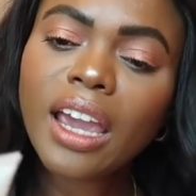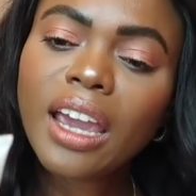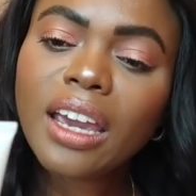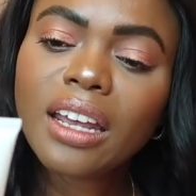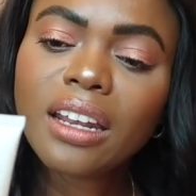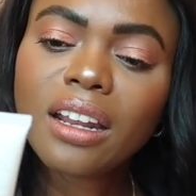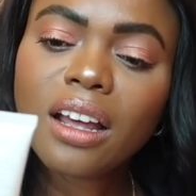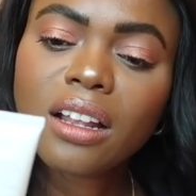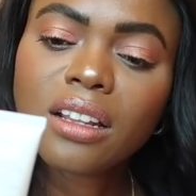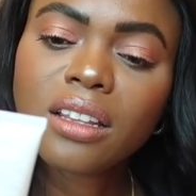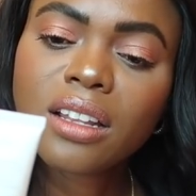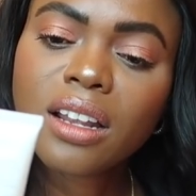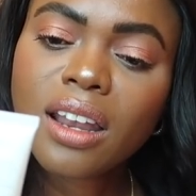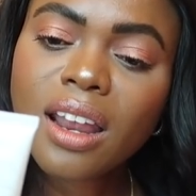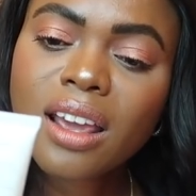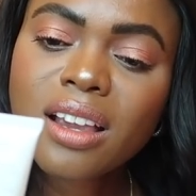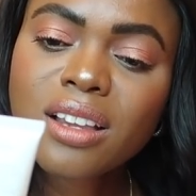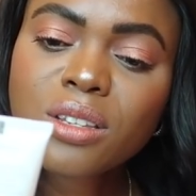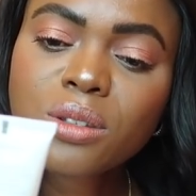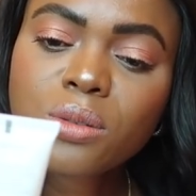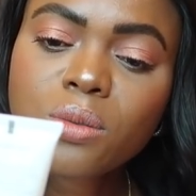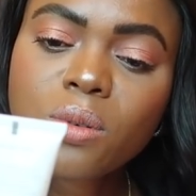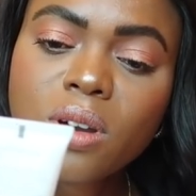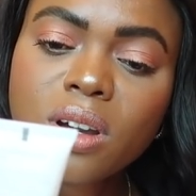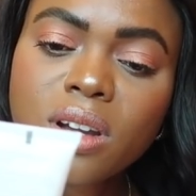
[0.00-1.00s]
and the
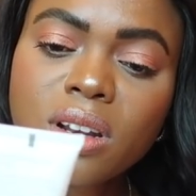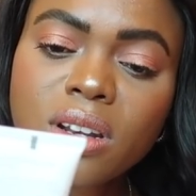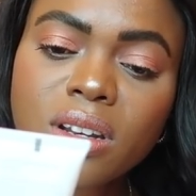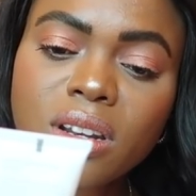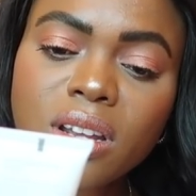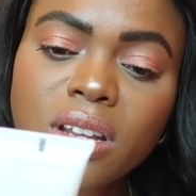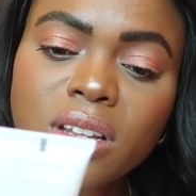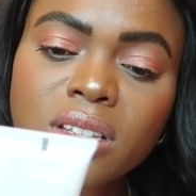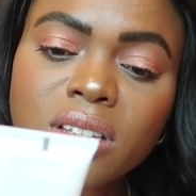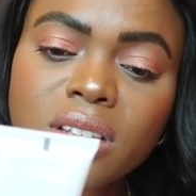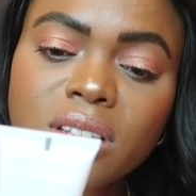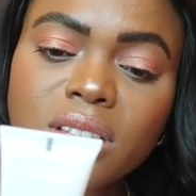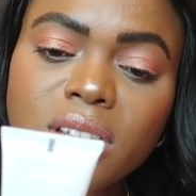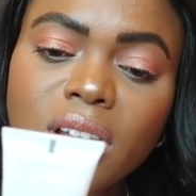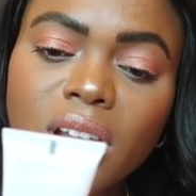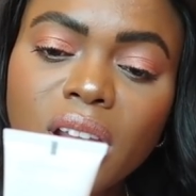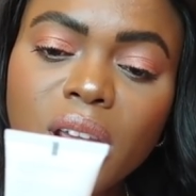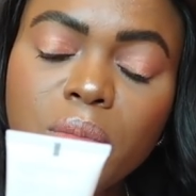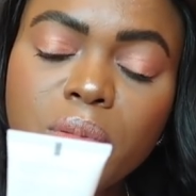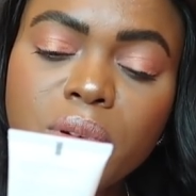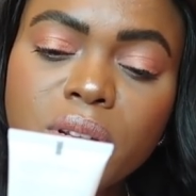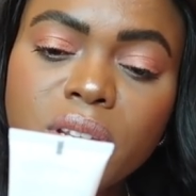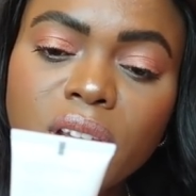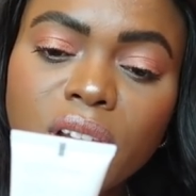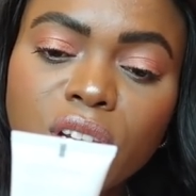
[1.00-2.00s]
next one it's a daily
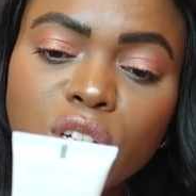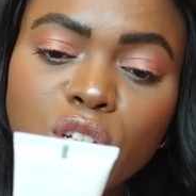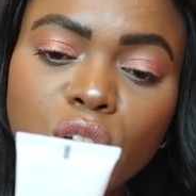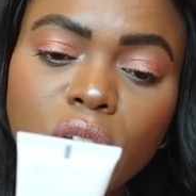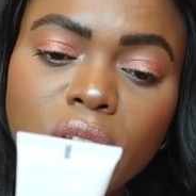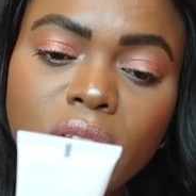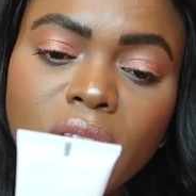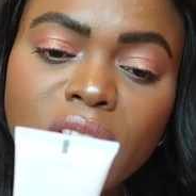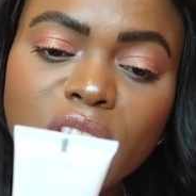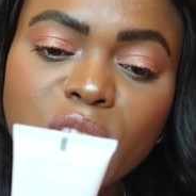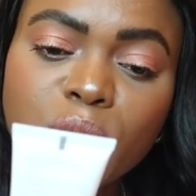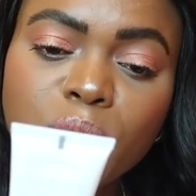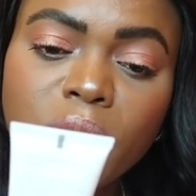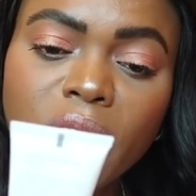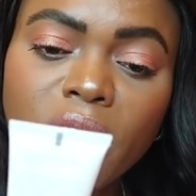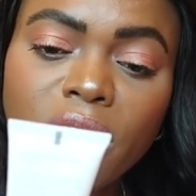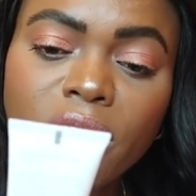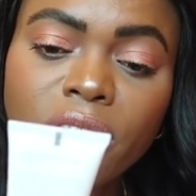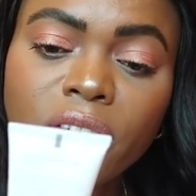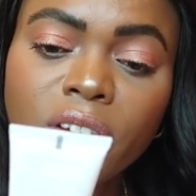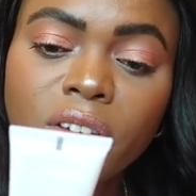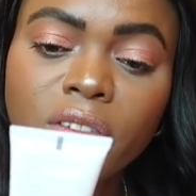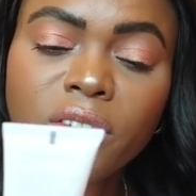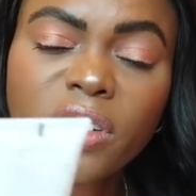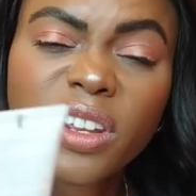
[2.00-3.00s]
protection
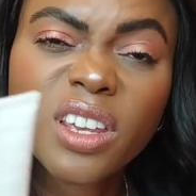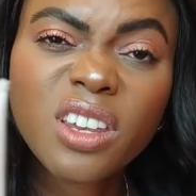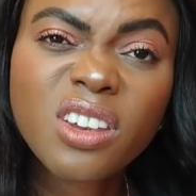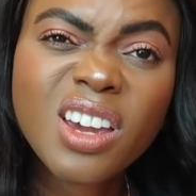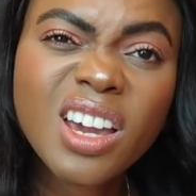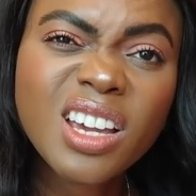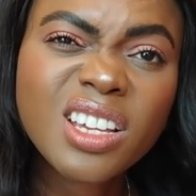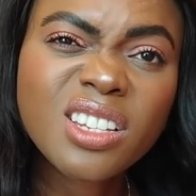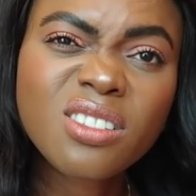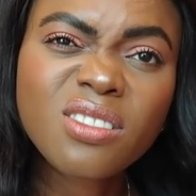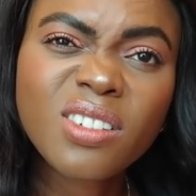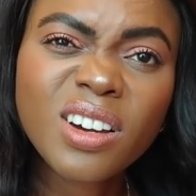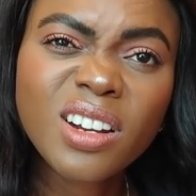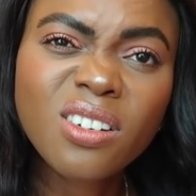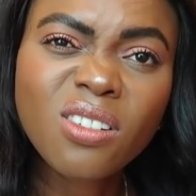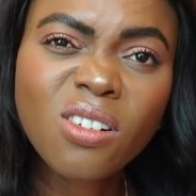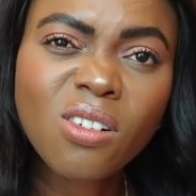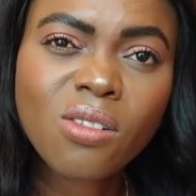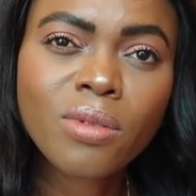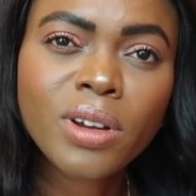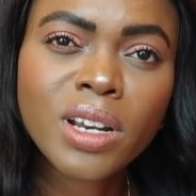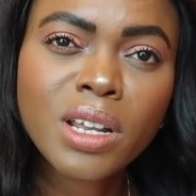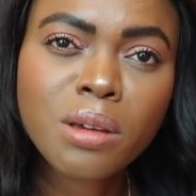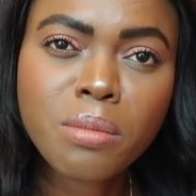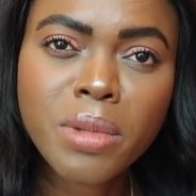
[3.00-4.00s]
spf 50 you guys know i
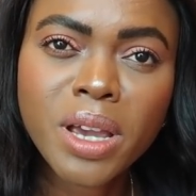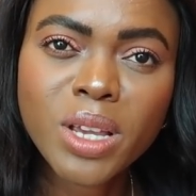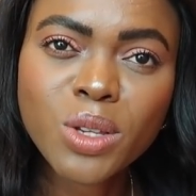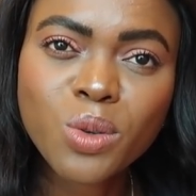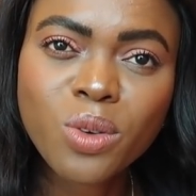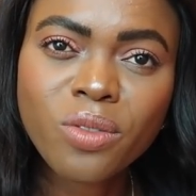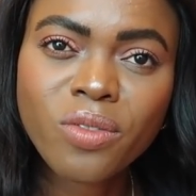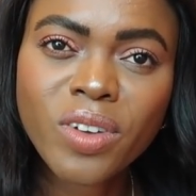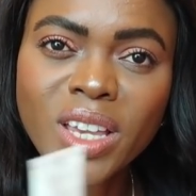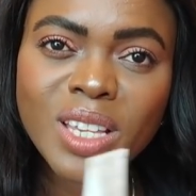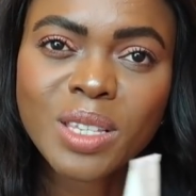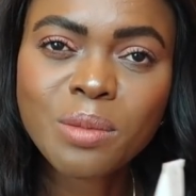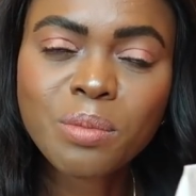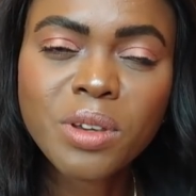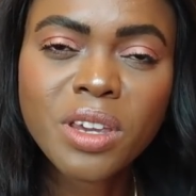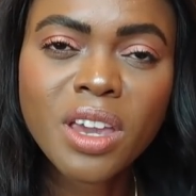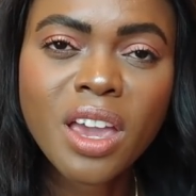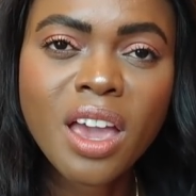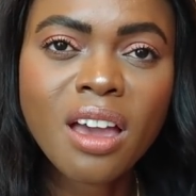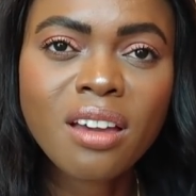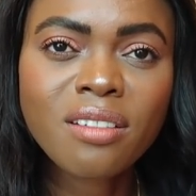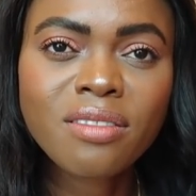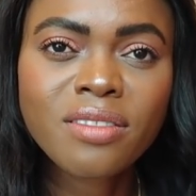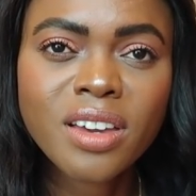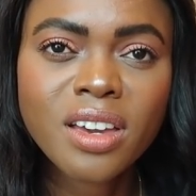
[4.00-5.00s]
don't really mess with
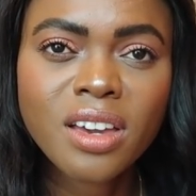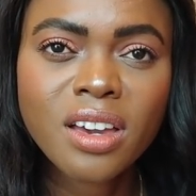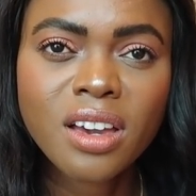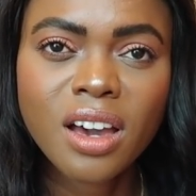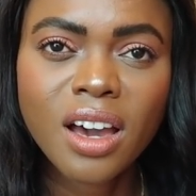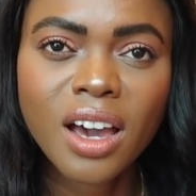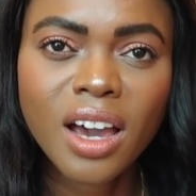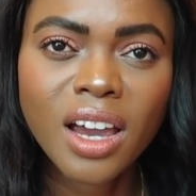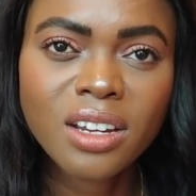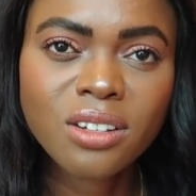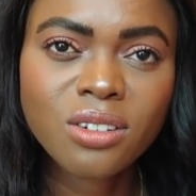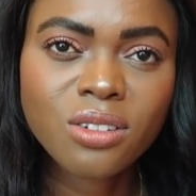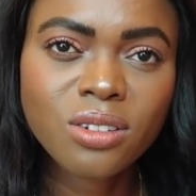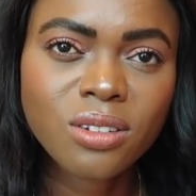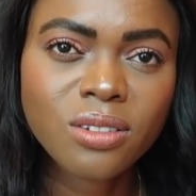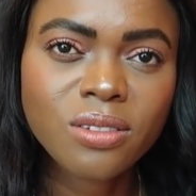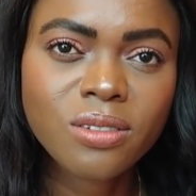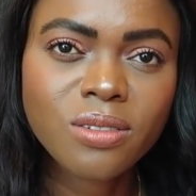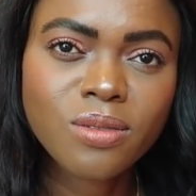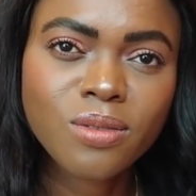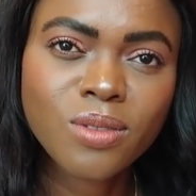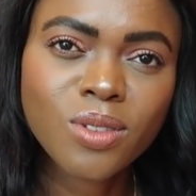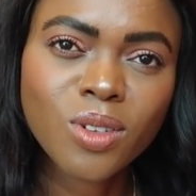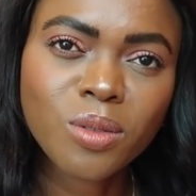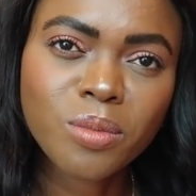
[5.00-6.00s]
spf i
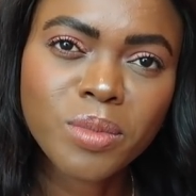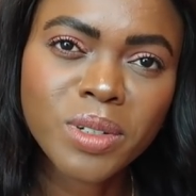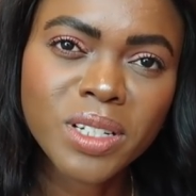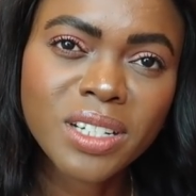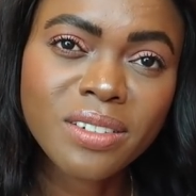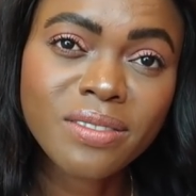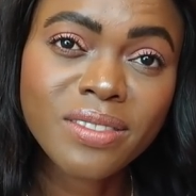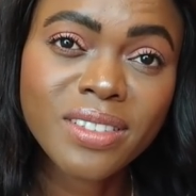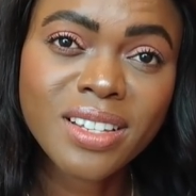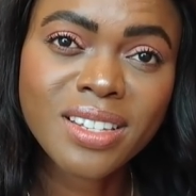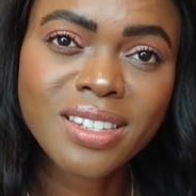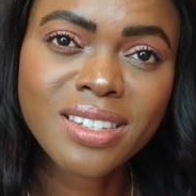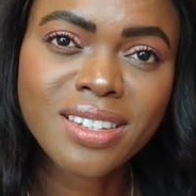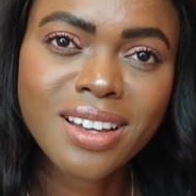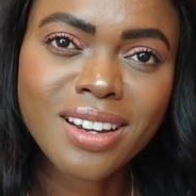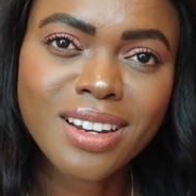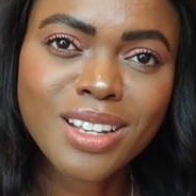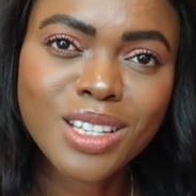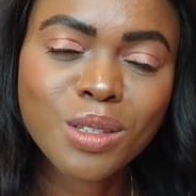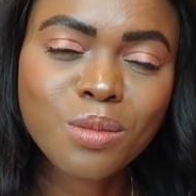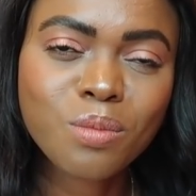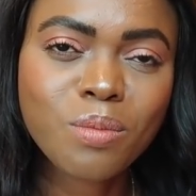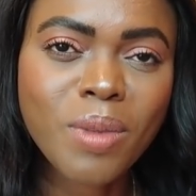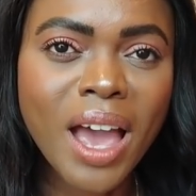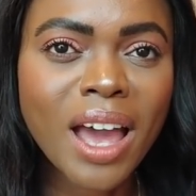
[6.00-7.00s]
just don't believe the sun
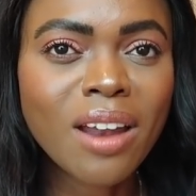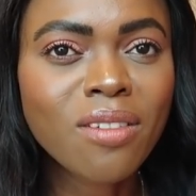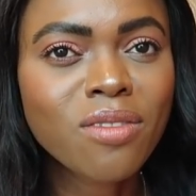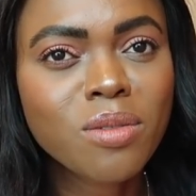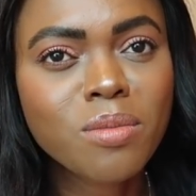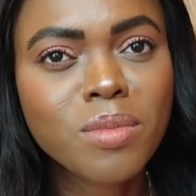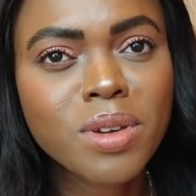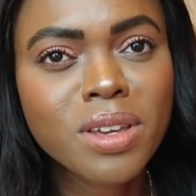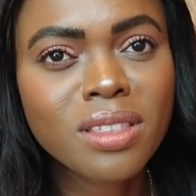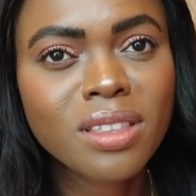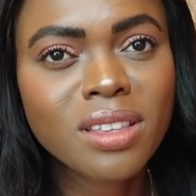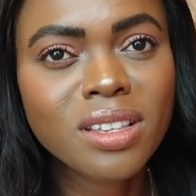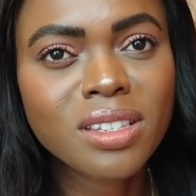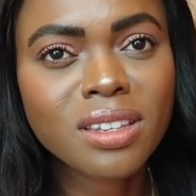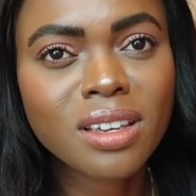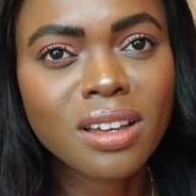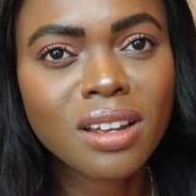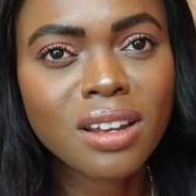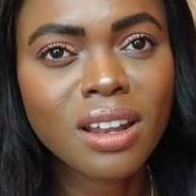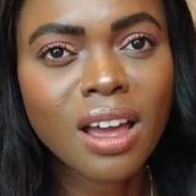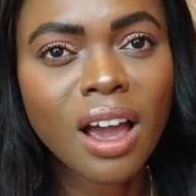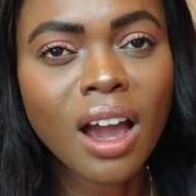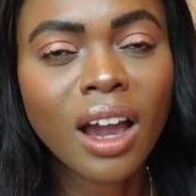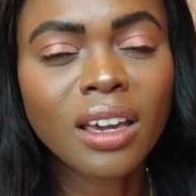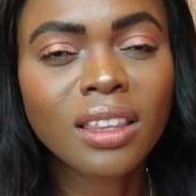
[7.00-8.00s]
is bad for me the
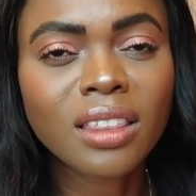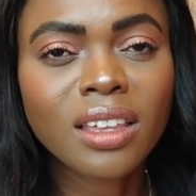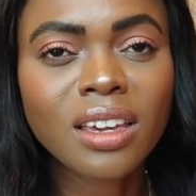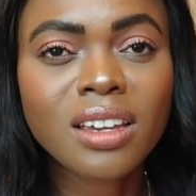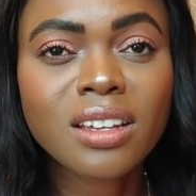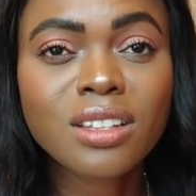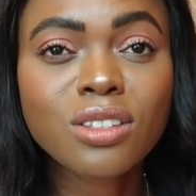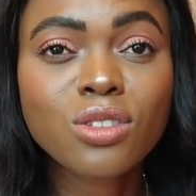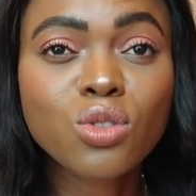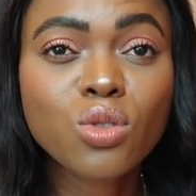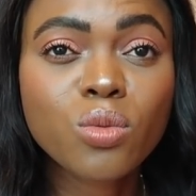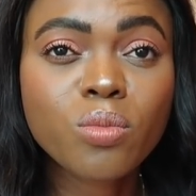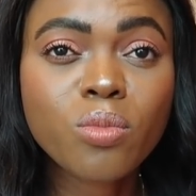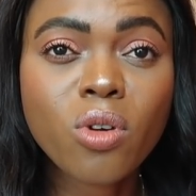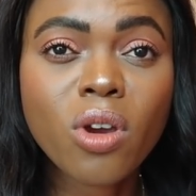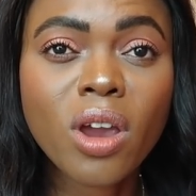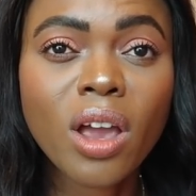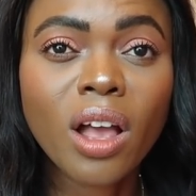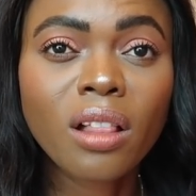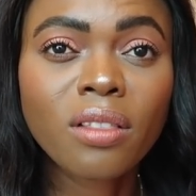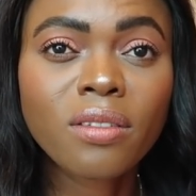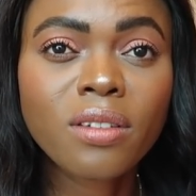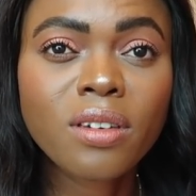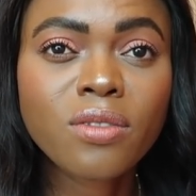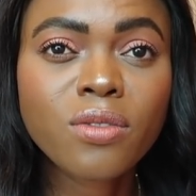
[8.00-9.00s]
sun i think it's super
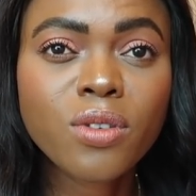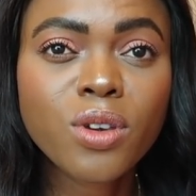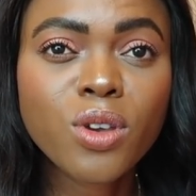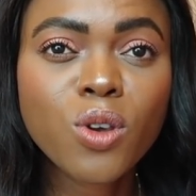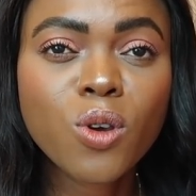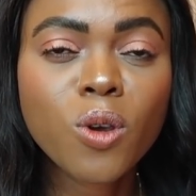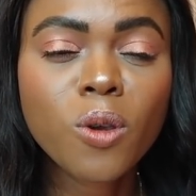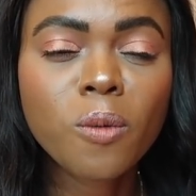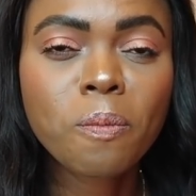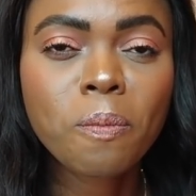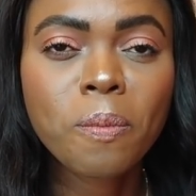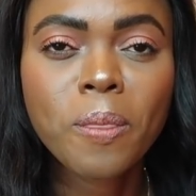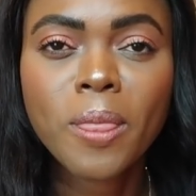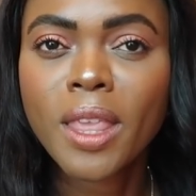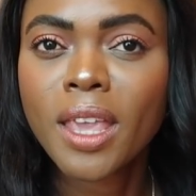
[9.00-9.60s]
healthy for you